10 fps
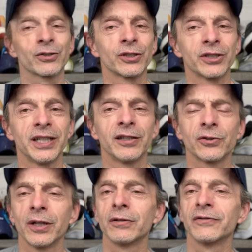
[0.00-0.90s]
cushion daily
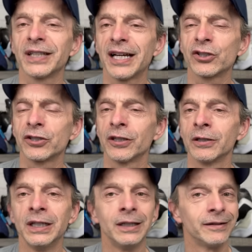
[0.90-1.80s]
trainer of last
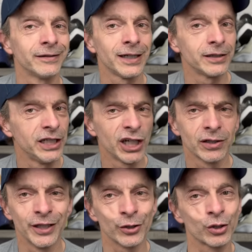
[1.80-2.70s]
year. They're not
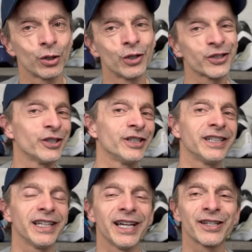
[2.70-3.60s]
nearly as
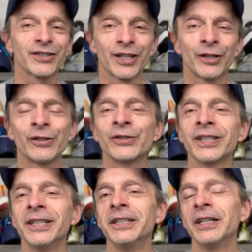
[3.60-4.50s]
cushioned as those,
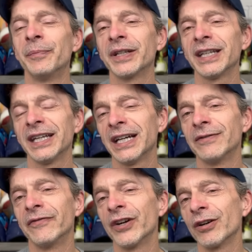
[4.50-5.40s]
but they have
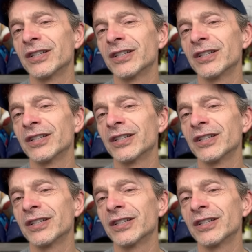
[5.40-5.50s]
a very